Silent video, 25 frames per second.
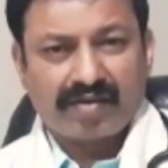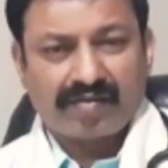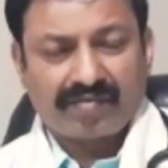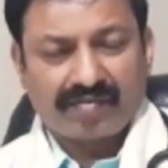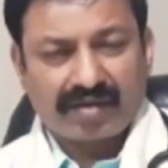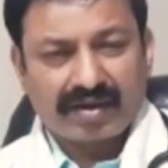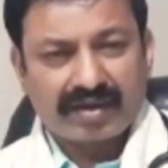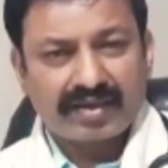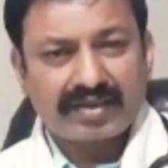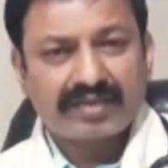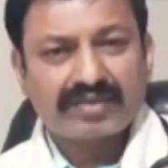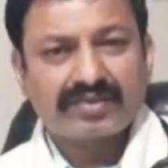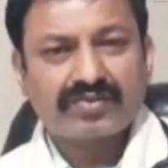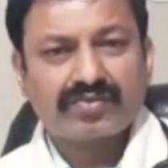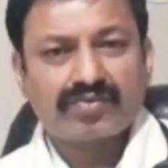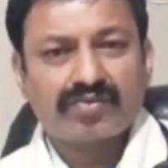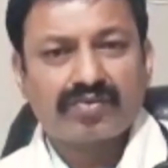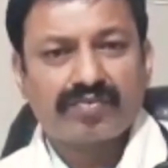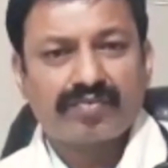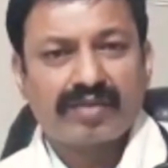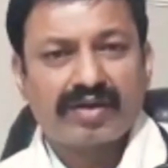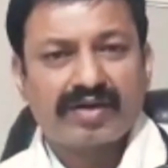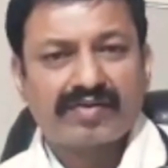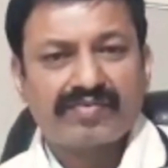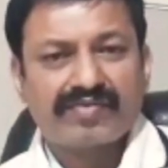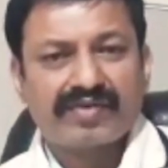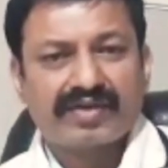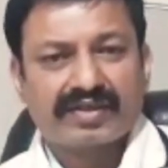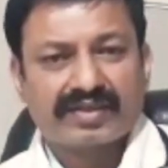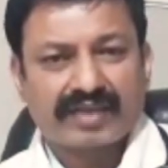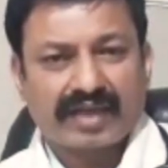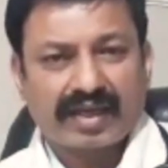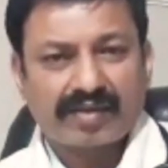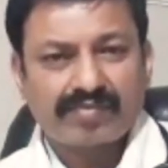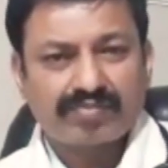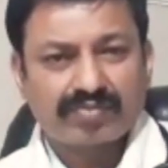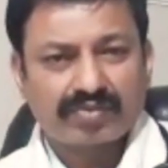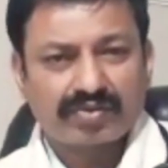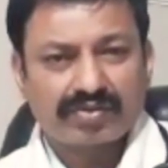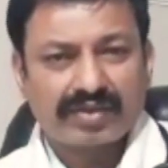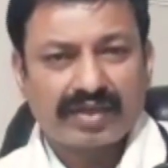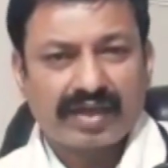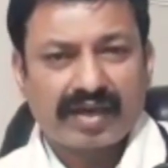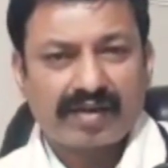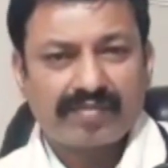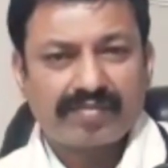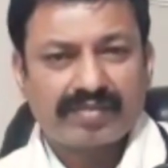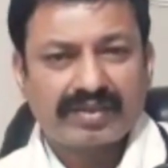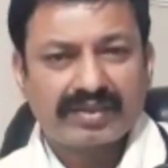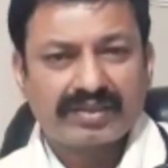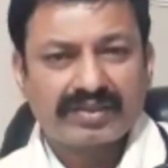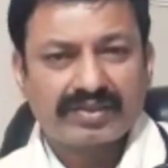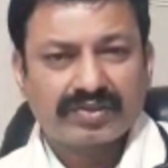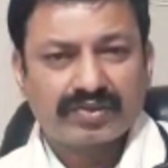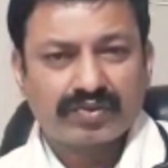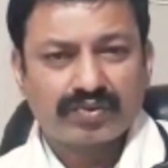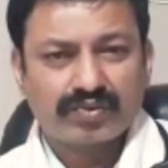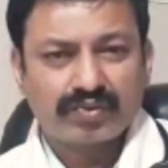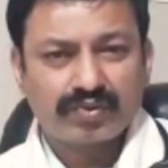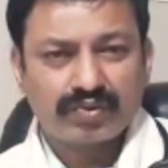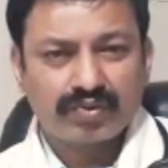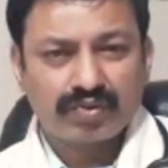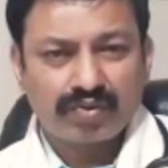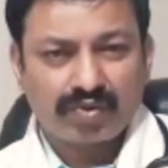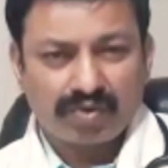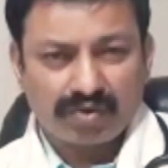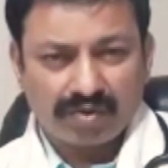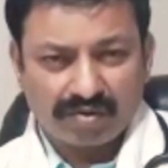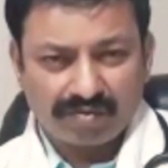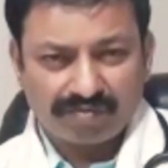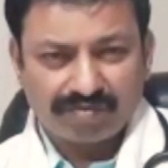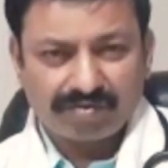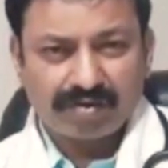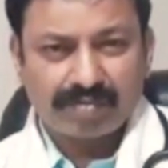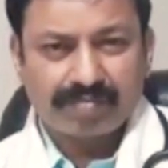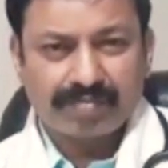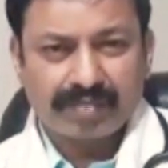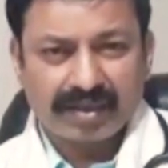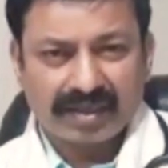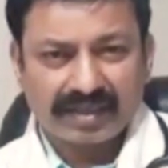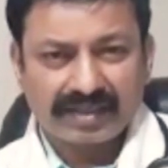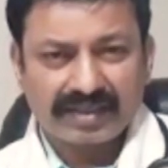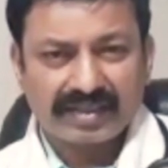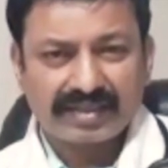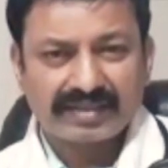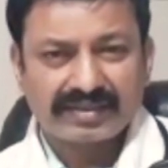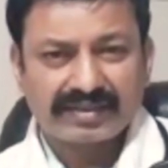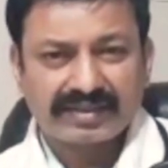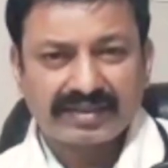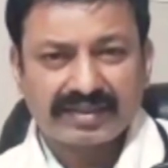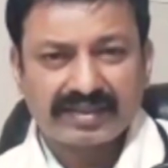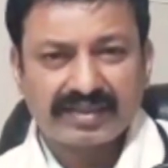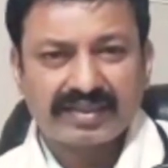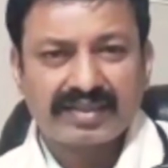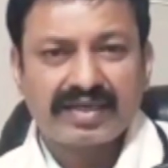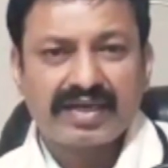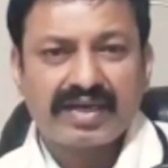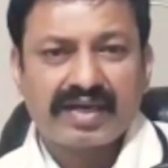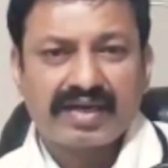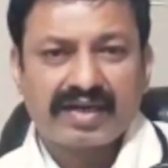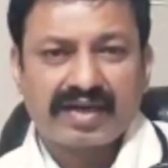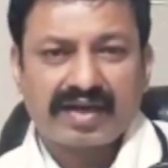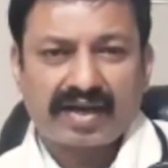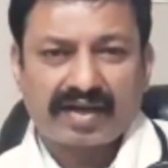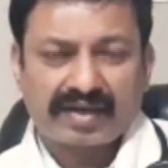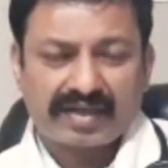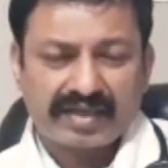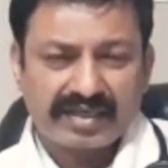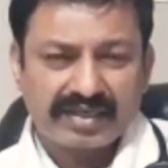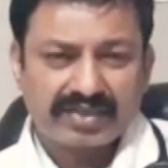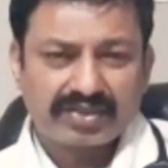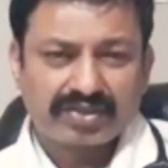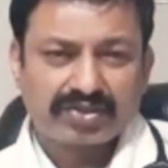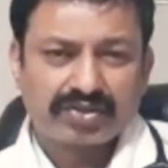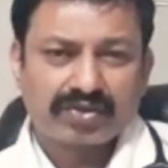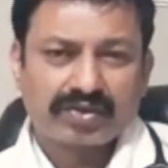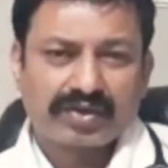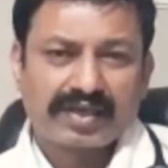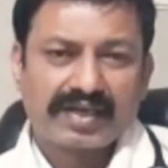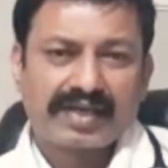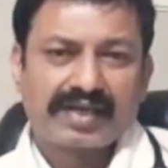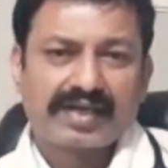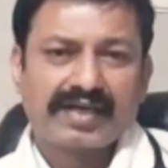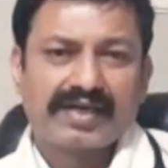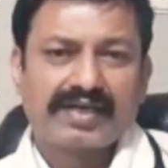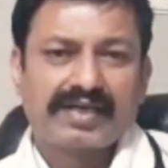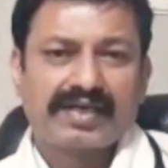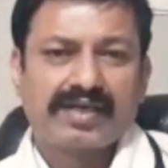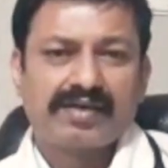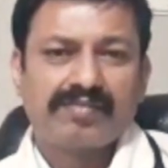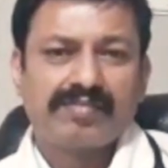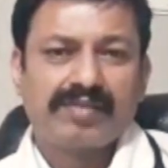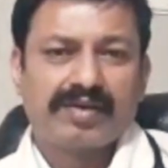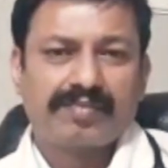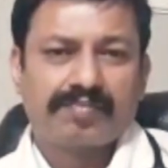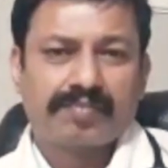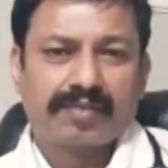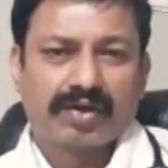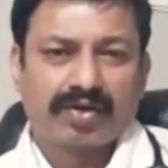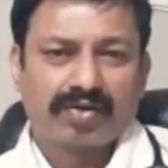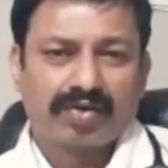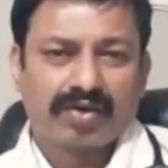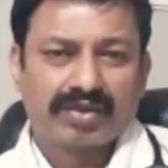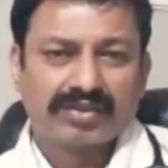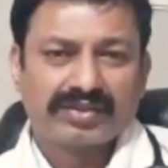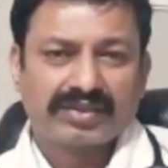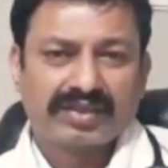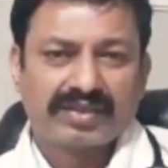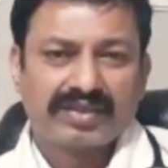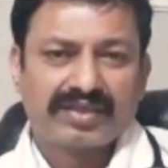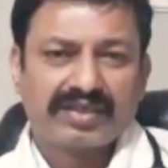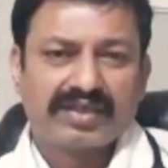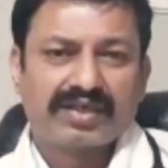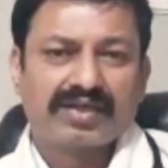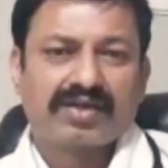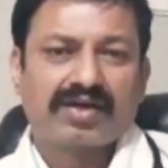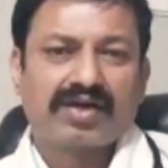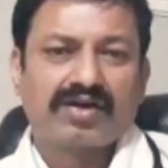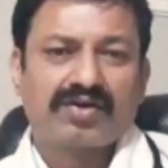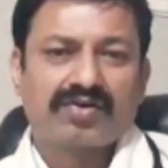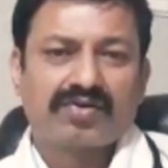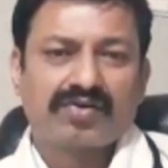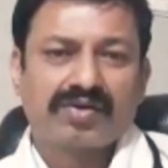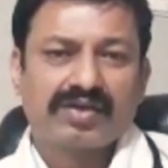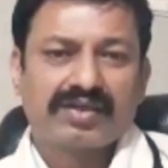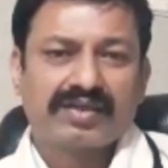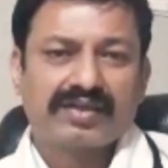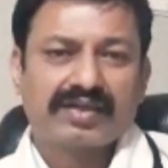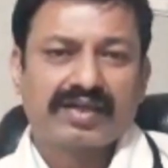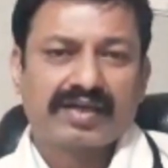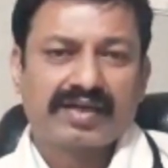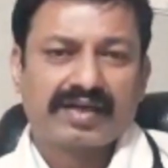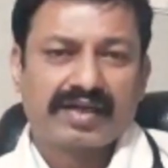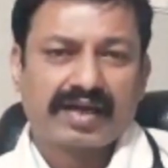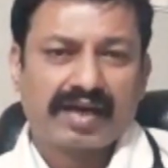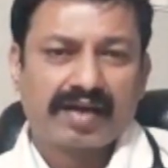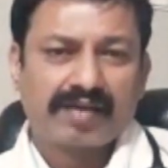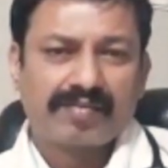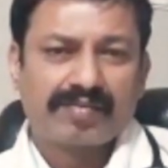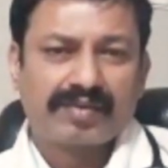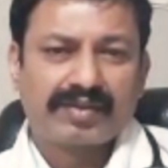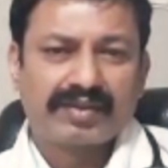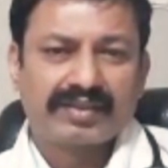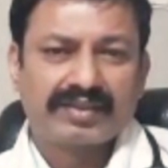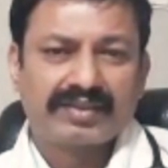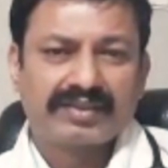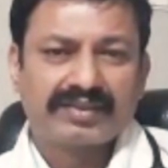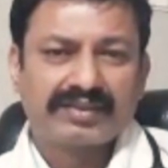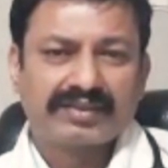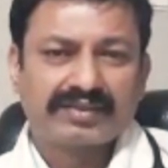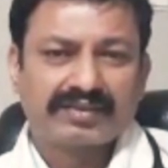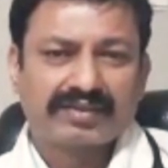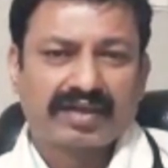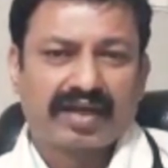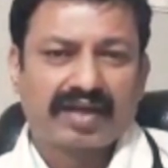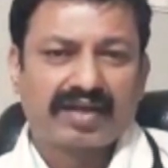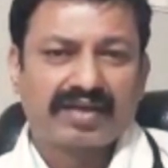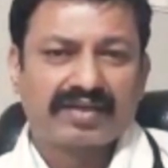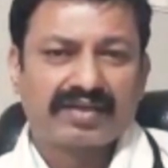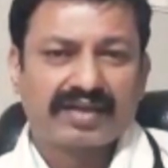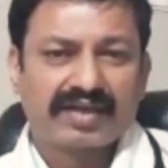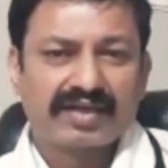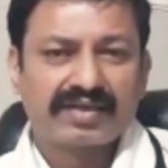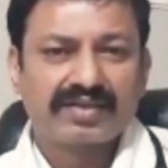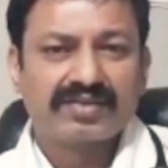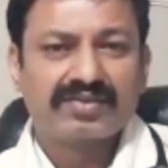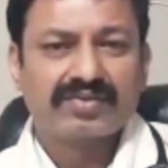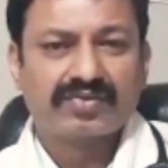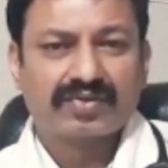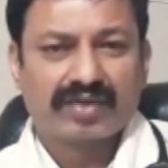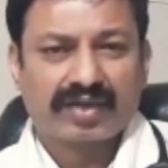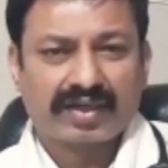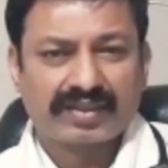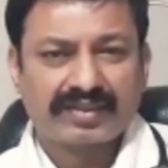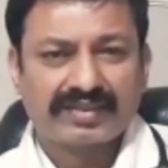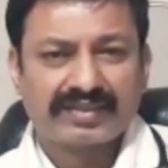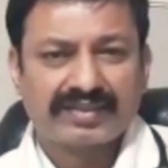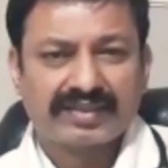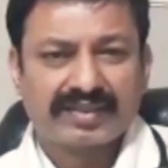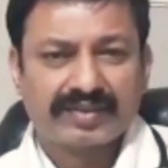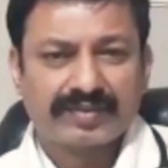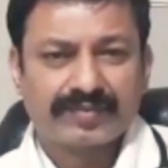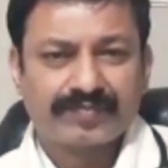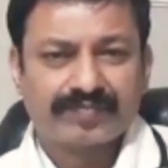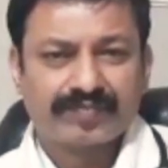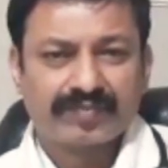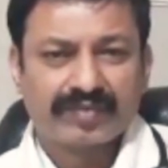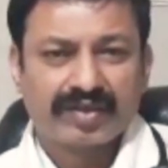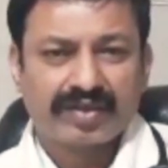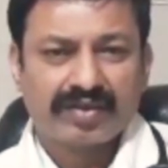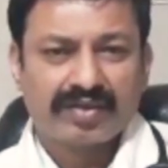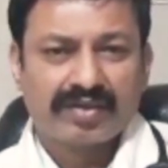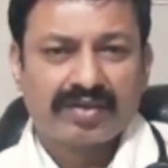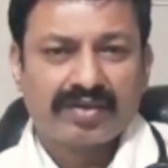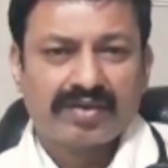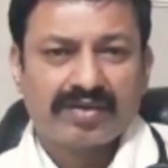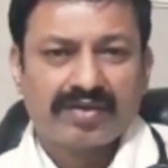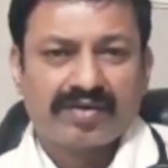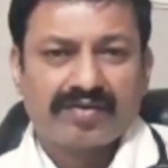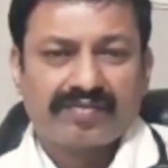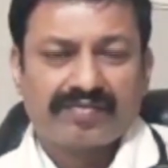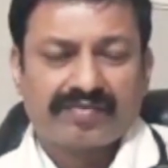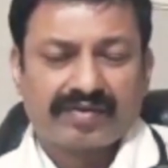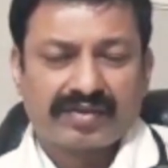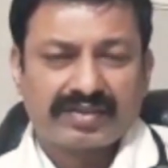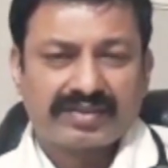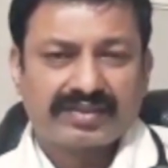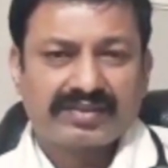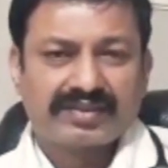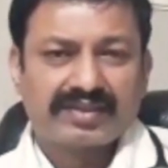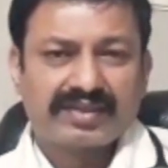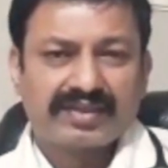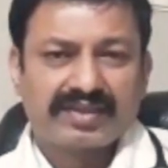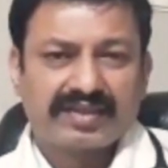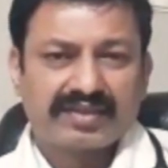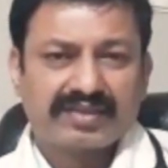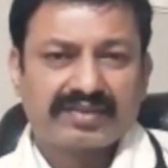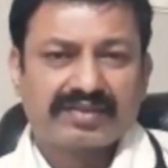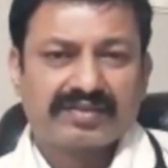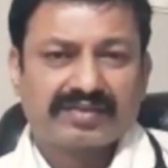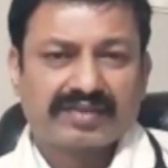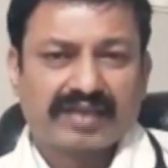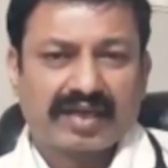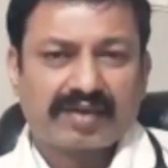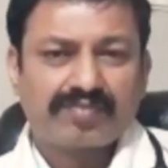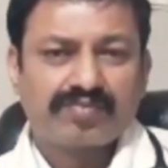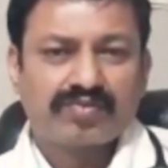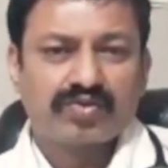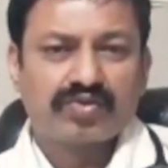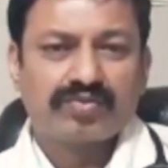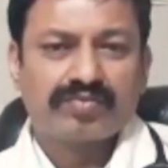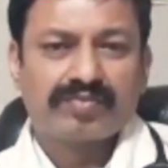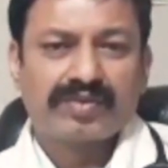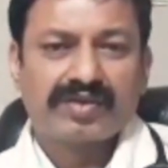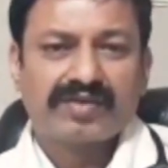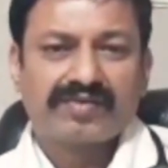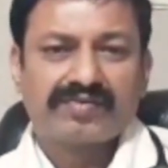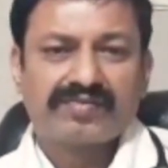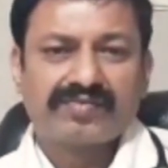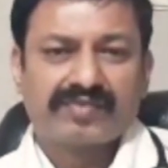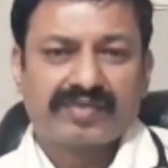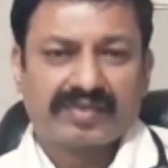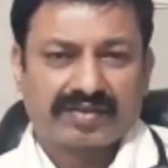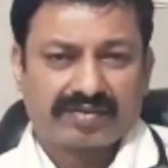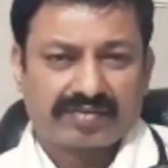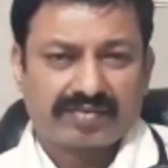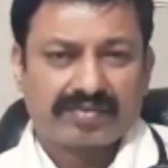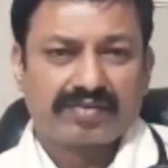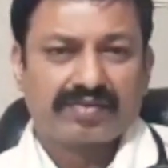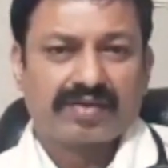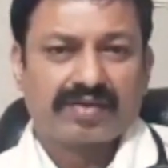Whereas women with type 2 diabetes who go on for pregnancy need to take little bit precaution in controlling their diabetes and then to conceive. First thing is, type 2 women